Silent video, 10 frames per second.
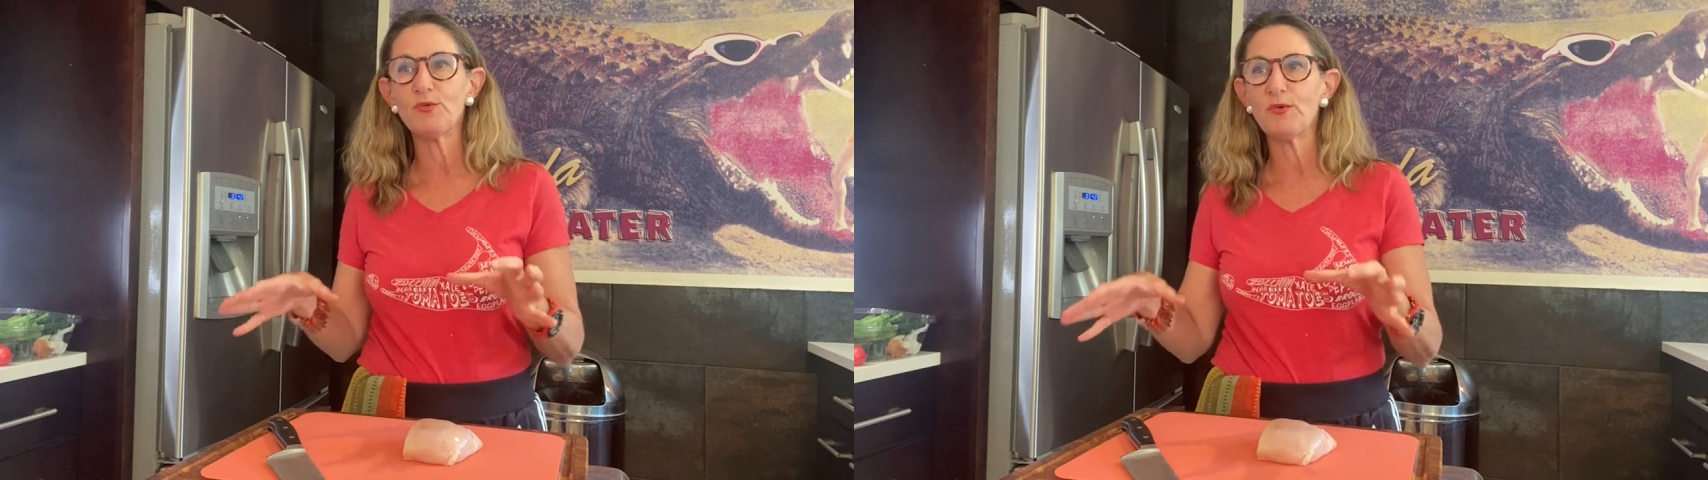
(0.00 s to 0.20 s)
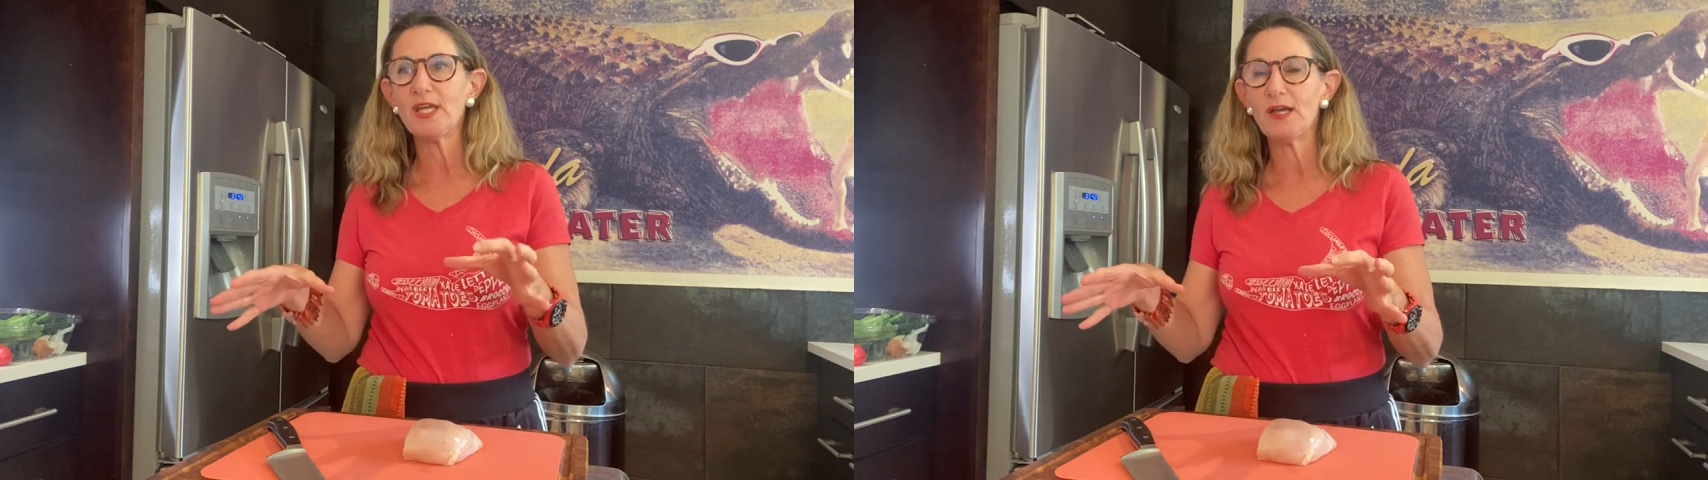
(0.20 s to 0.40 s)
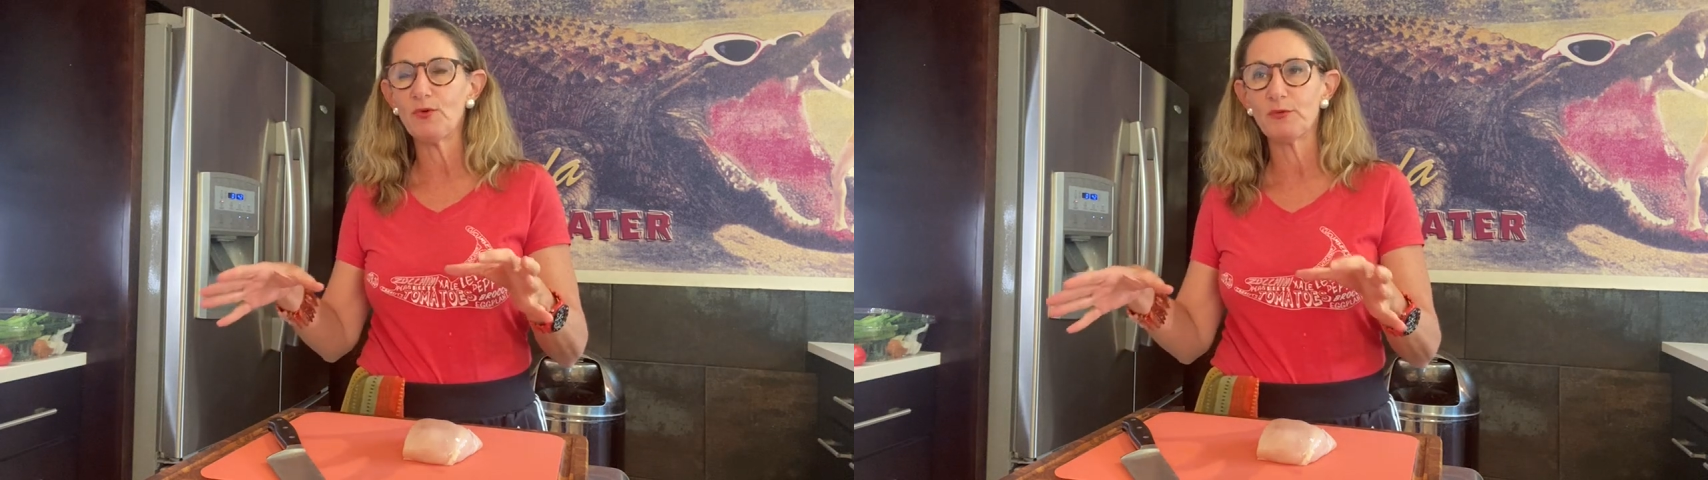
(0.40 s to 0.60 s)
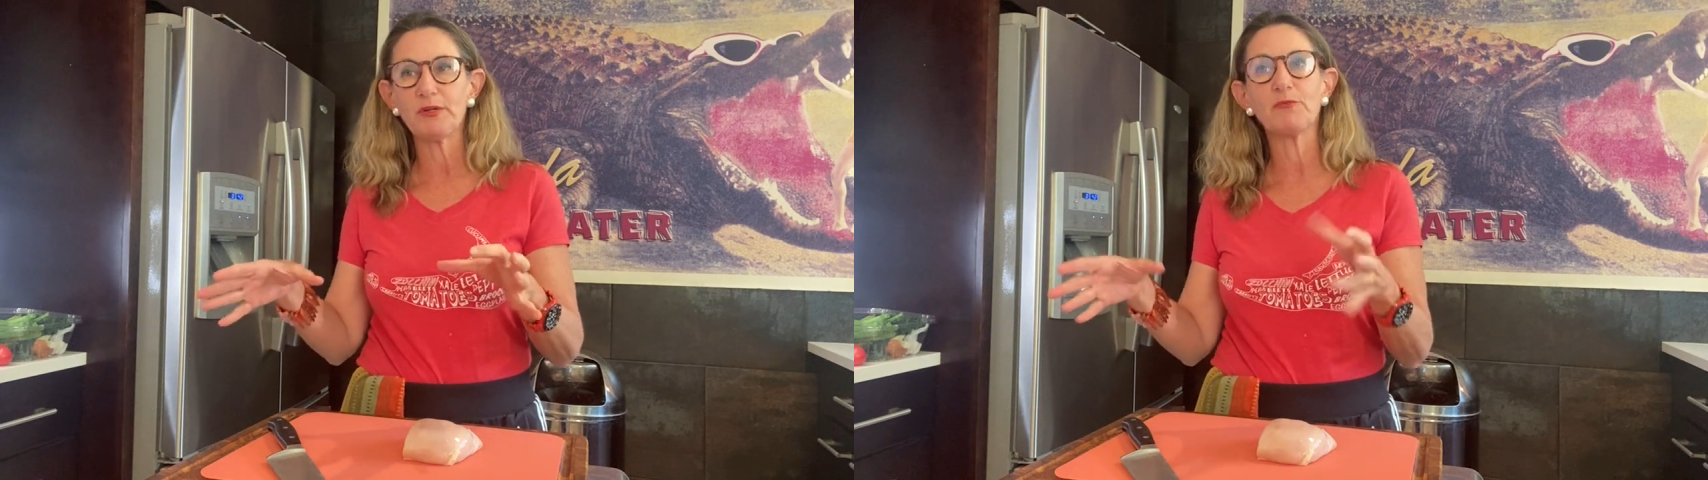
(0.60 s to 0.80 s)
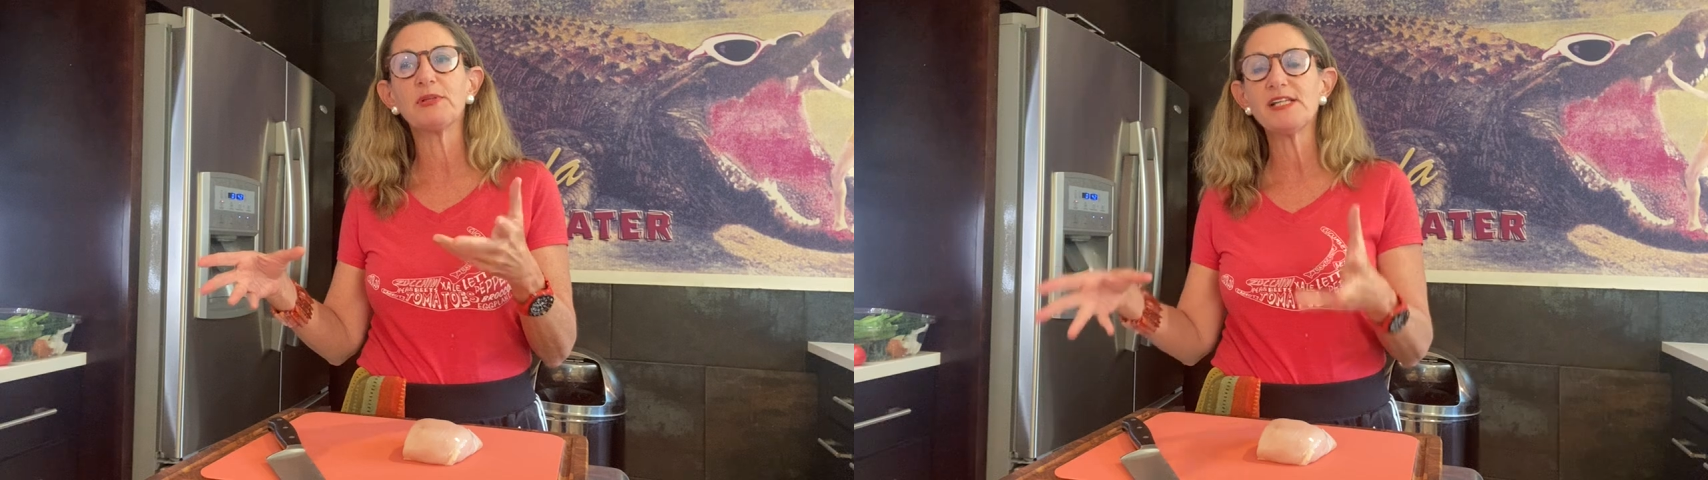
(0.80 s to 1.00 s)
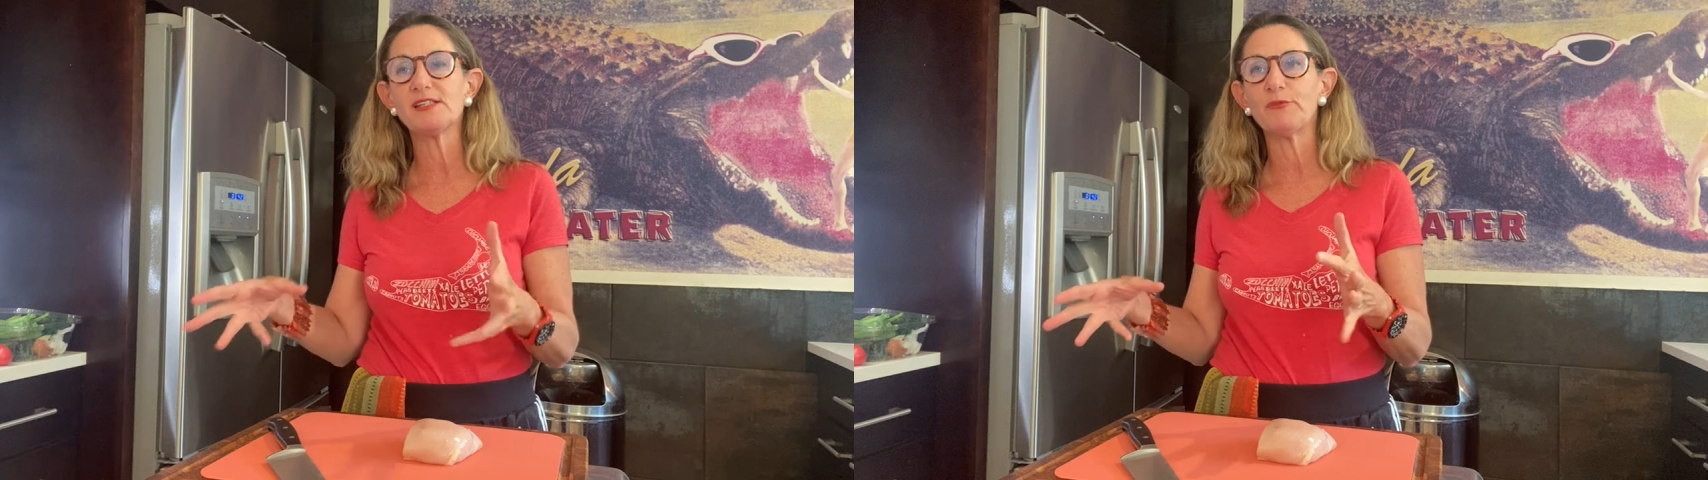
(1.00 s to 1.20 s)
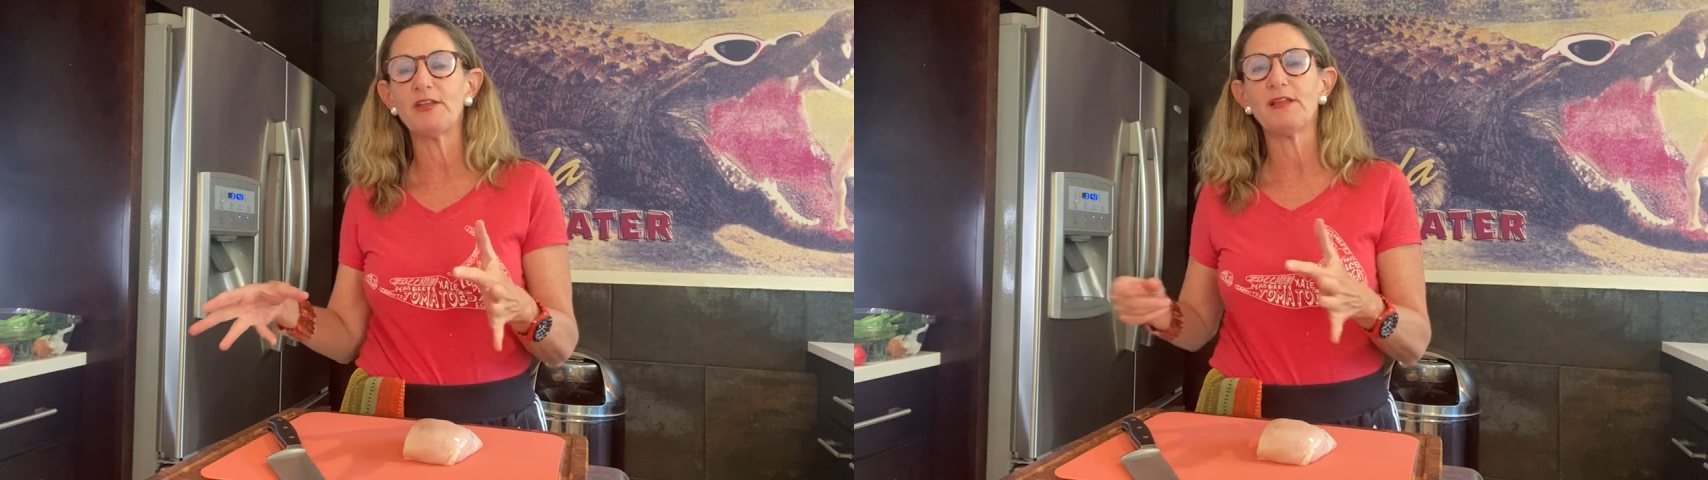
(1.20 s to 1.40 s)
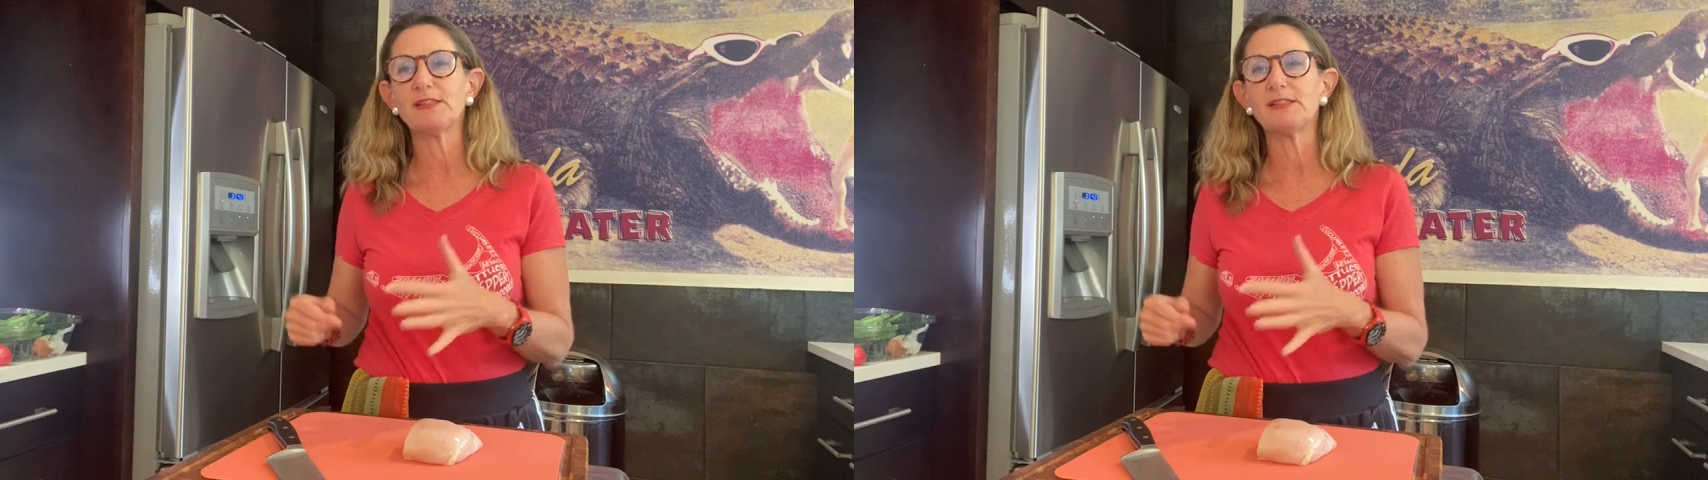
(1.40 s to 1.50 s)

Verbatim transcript: We what do we replace it with?